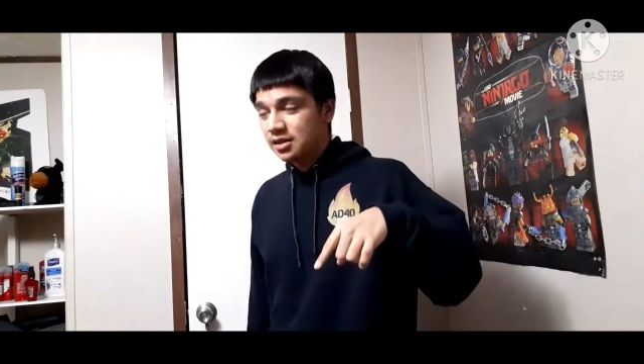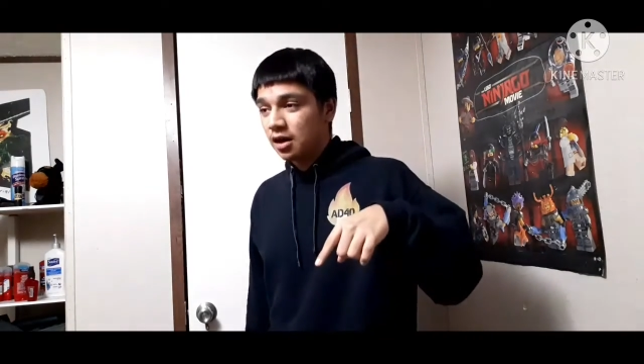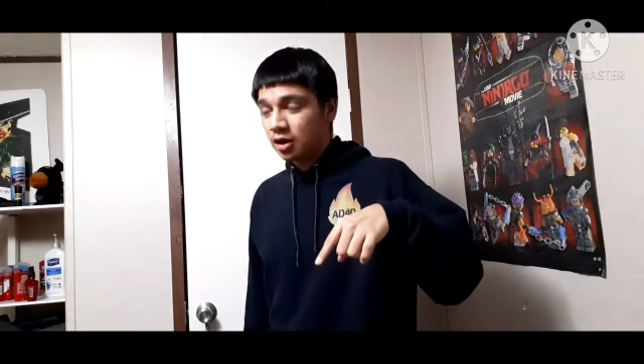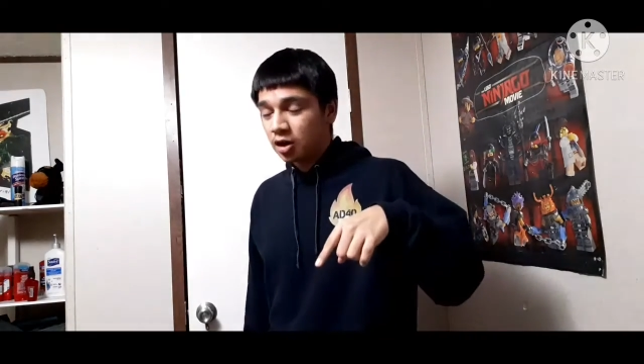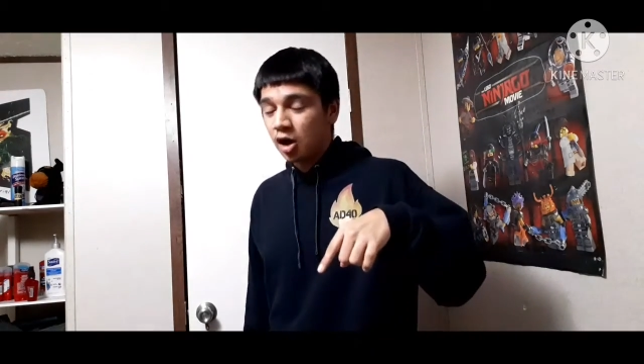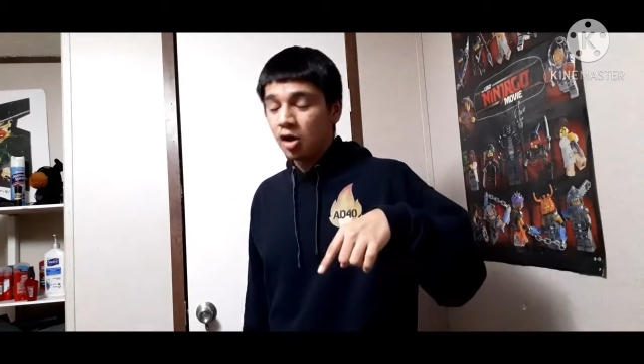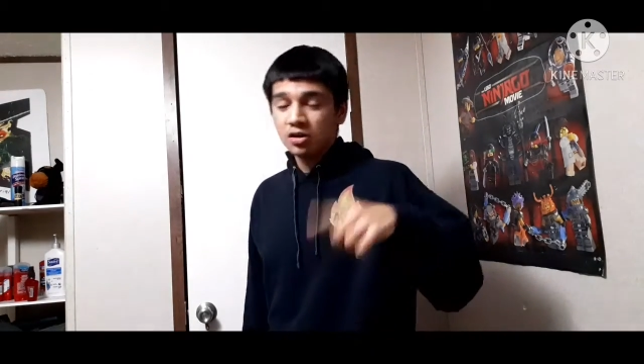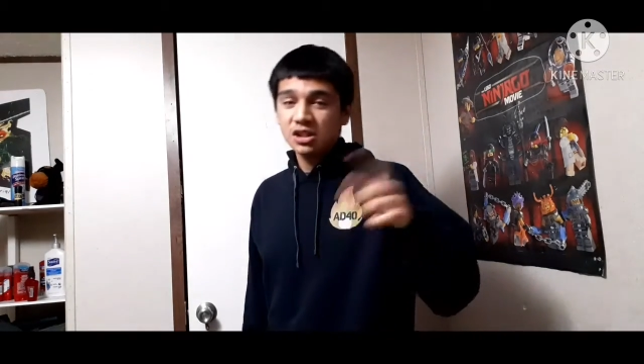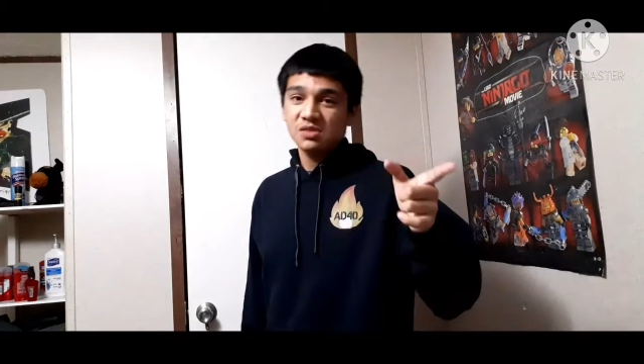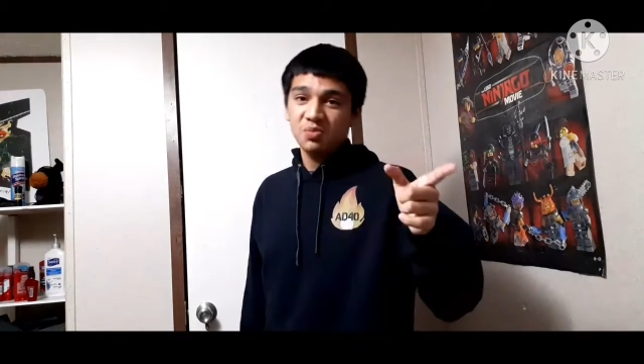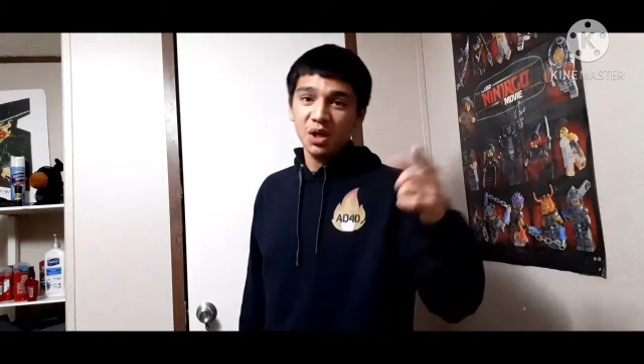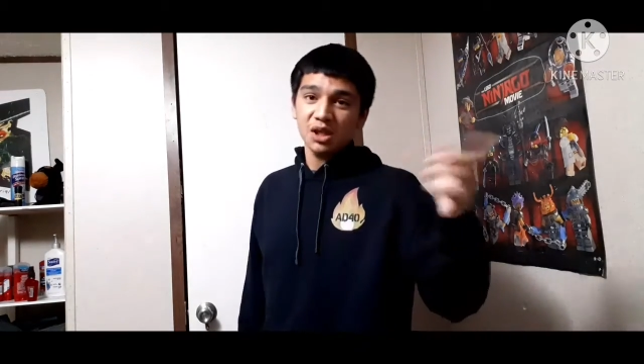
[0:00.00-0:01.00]
ago,
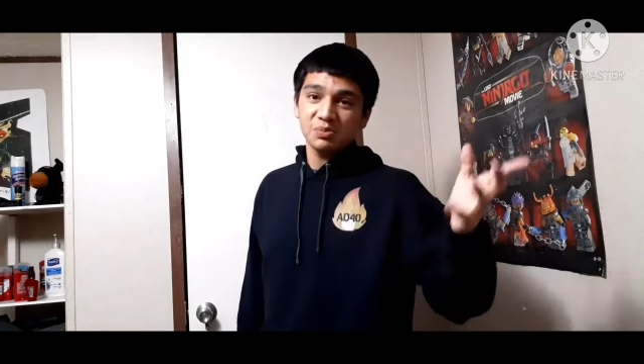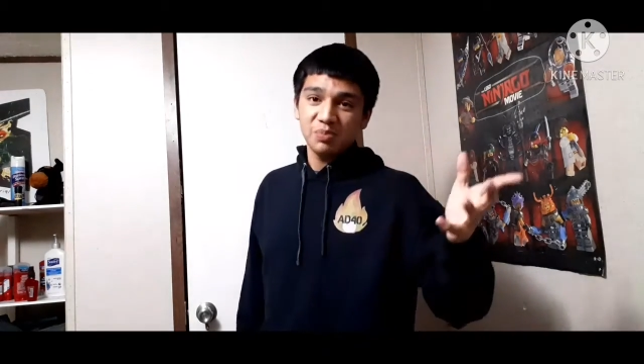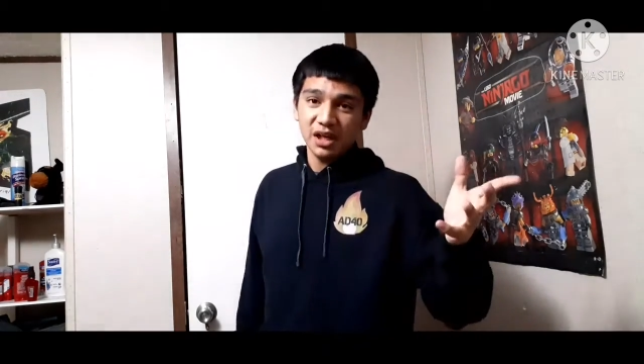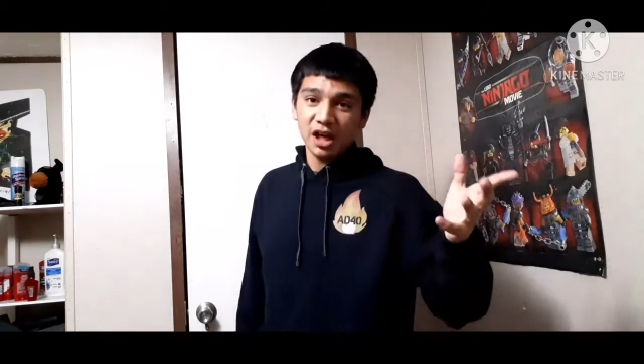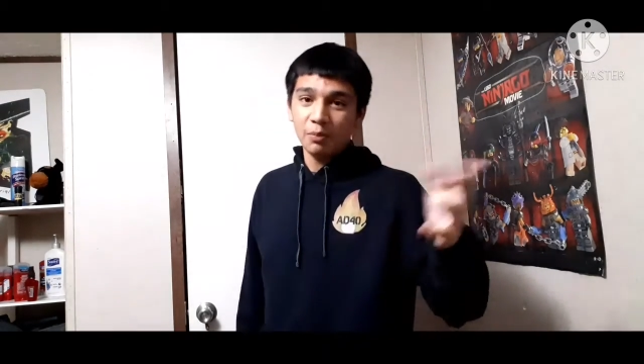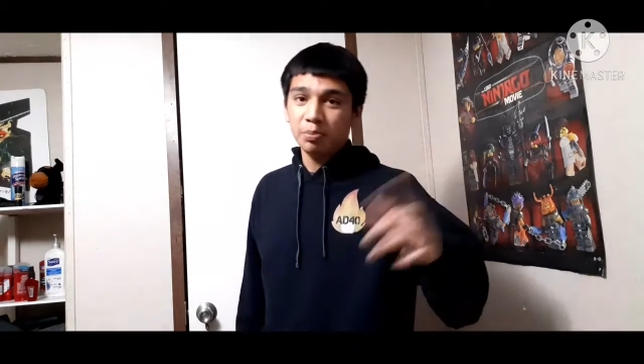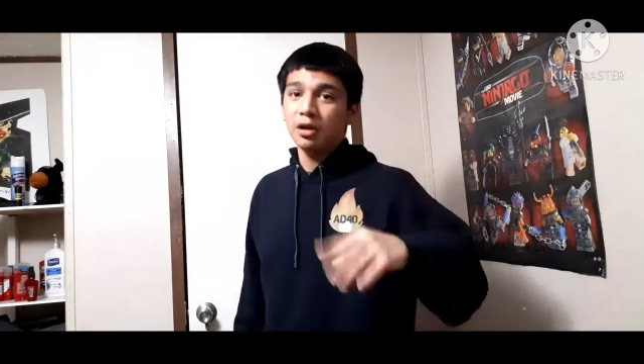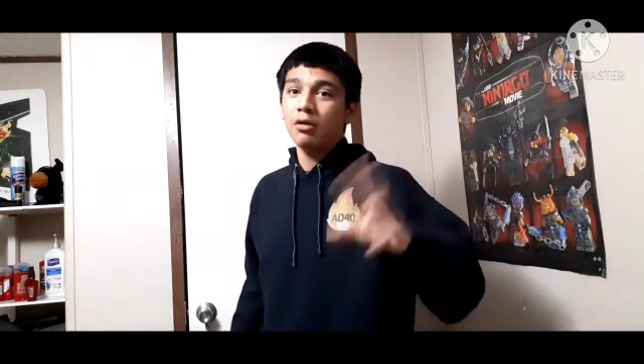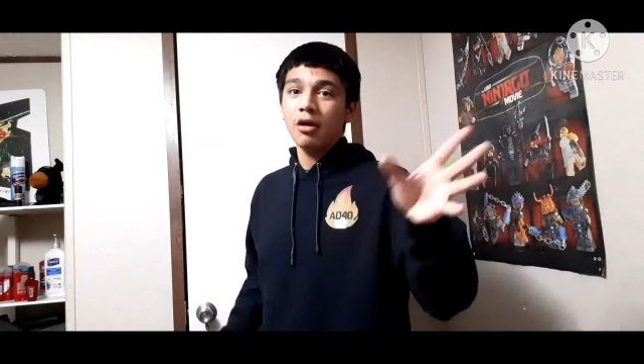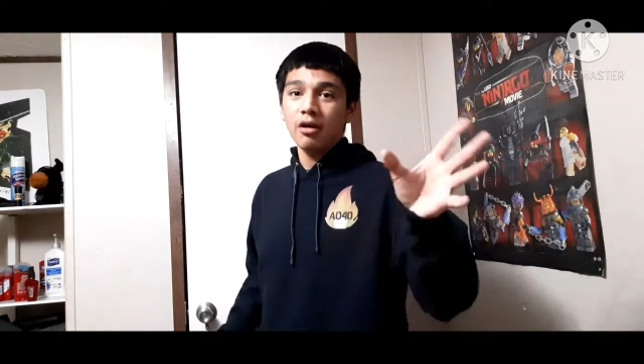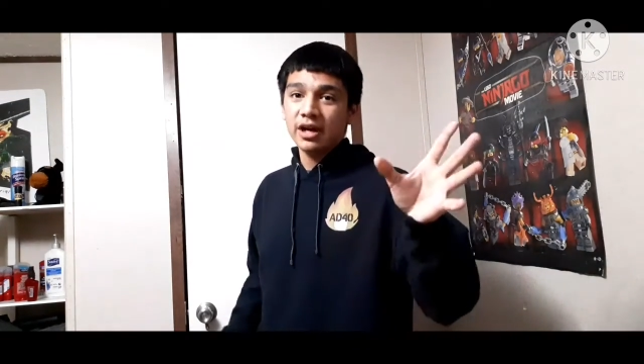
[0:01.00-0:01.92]
this video has been uploaded.